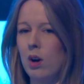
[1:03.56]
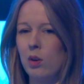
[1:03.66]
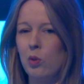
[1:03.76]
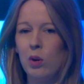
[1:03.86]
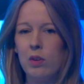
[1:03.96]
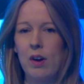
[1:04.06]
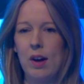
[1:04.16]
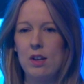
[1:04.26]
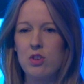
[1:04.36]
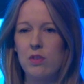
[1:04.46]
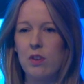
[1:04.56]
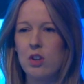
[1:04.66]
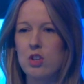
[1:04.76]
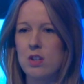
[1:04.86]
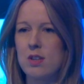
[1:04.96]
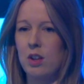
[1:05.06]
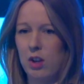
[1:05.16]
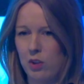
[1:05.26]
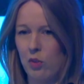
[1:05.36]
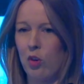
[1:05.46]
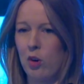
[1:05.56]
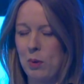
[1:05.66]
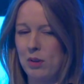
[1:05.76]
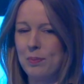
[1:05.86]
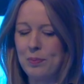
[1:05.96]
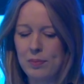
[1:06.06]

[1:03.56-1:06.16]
all of our HR functions, including recruitment.